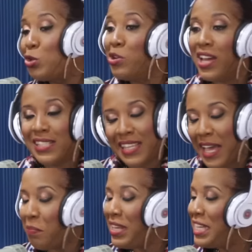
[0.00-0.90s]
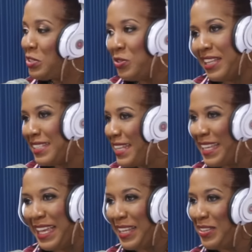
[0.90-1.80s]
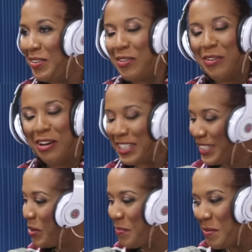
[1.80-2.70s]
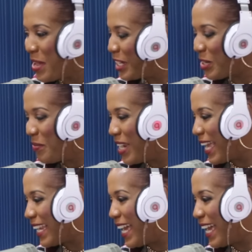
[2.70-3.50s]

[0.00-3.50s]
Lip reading: Do not start. Please do not start. Oh, Lord. Oh gosh. Don't put me in trouble like